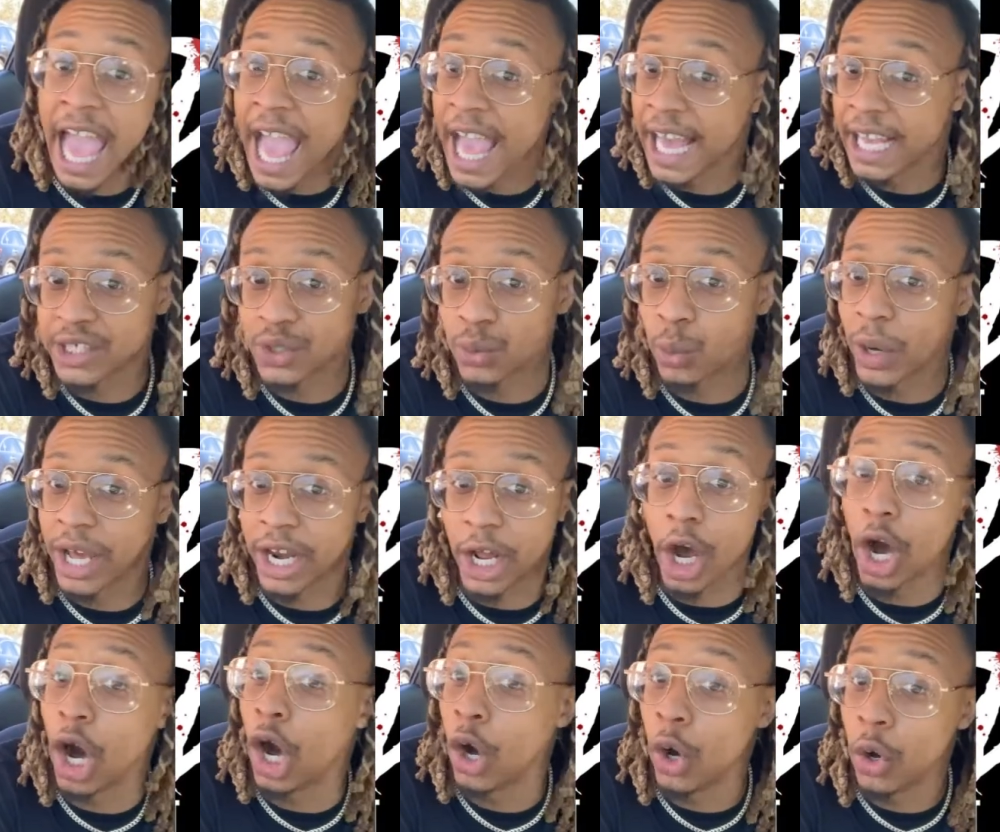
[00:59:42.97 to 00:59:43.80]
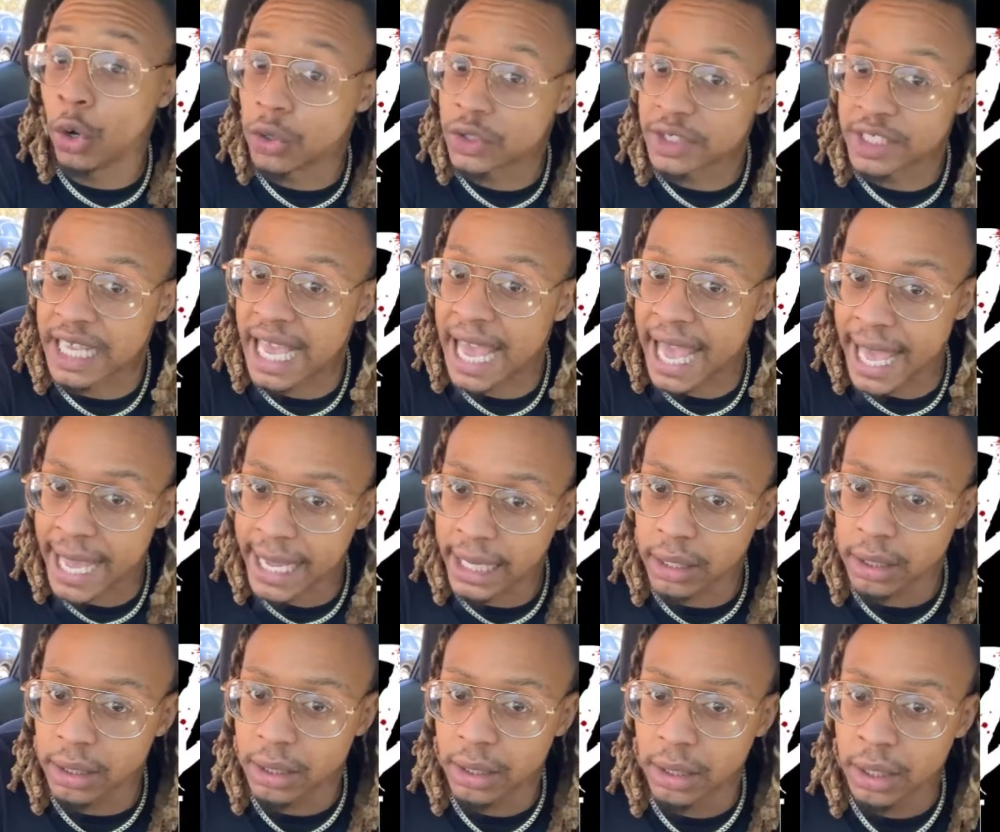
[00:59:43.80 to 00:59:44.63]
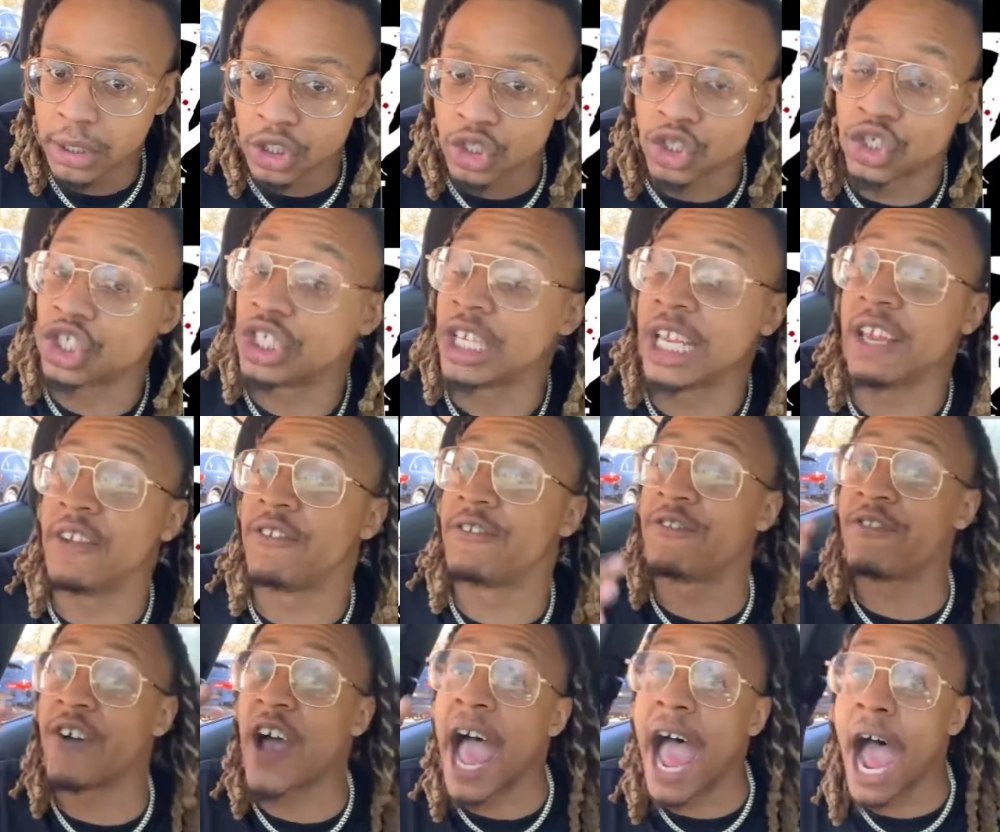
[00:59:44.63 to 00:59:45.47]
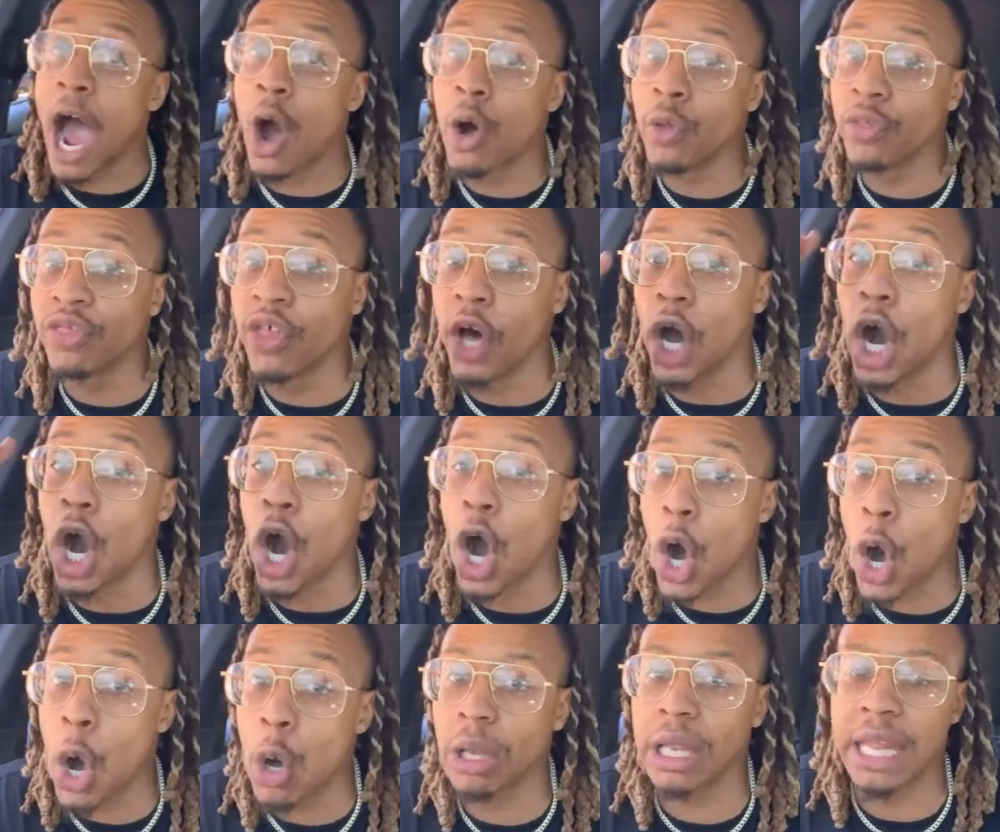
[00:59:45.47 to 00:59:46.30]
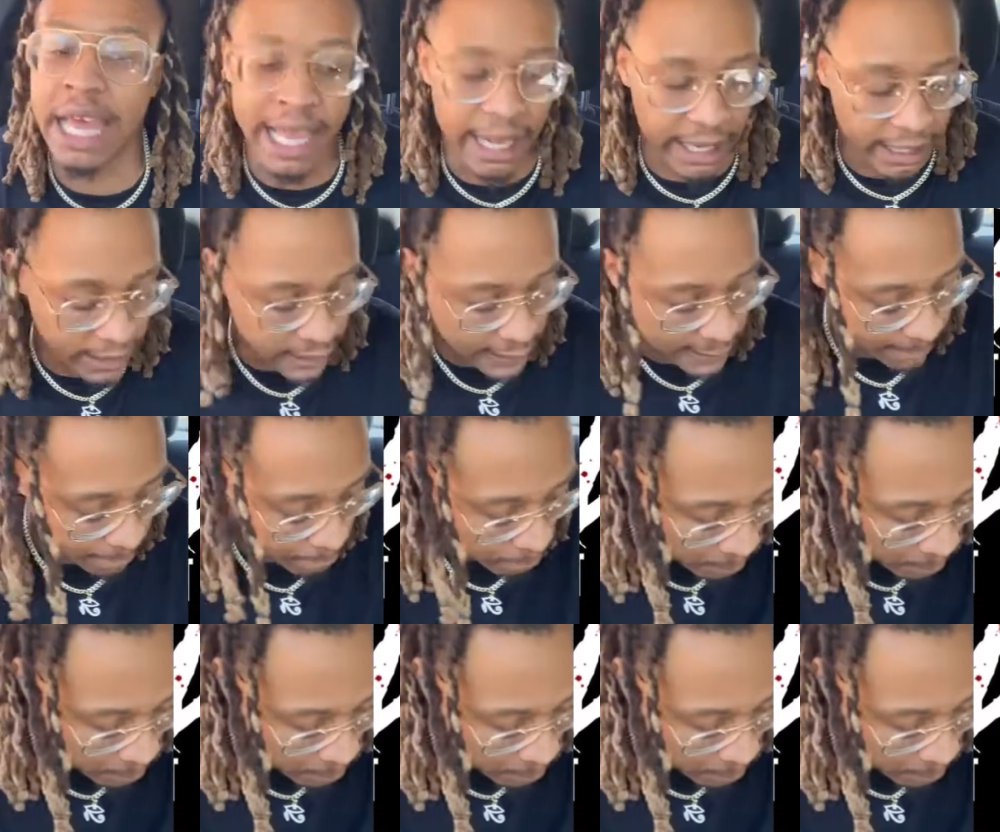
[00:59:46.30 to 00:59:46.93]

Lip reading: asked where the hoes at, she found the hole. Ladies.